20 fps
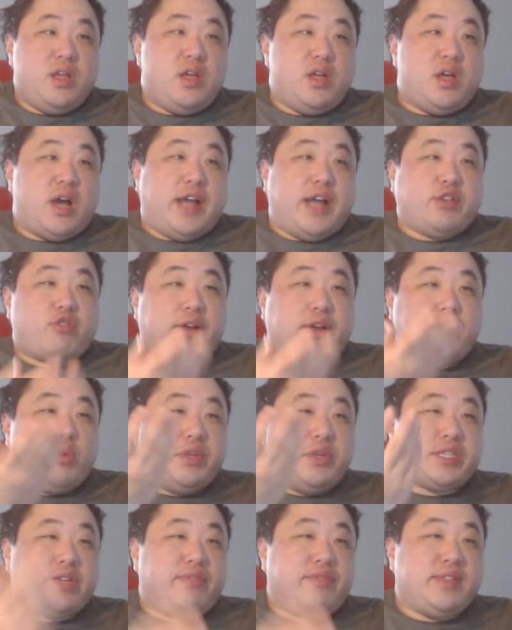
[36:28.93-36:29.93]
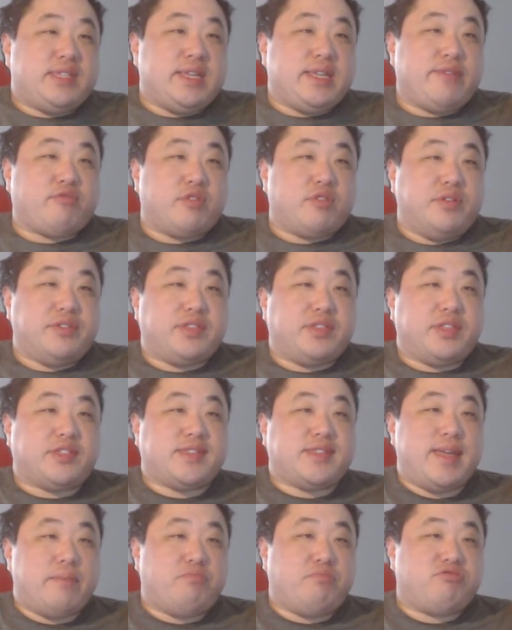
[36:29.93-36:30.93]
I tried doing something different. The
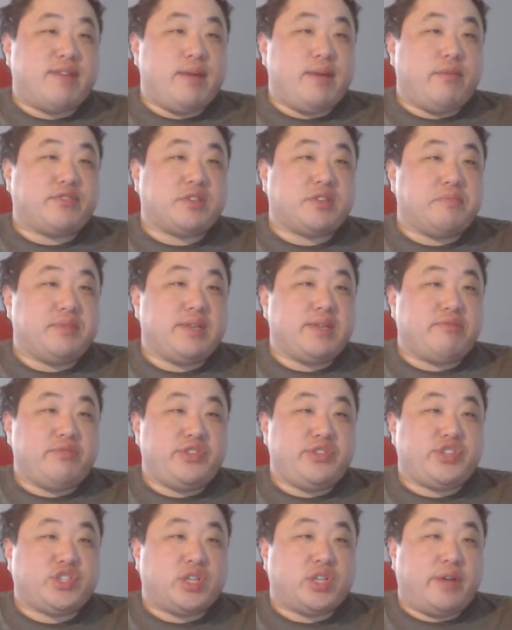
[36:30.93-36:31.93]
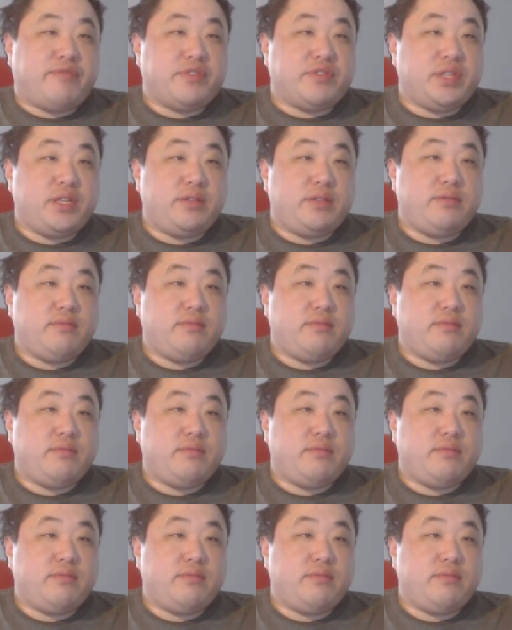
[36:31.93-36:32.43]
template with some different stuff in it.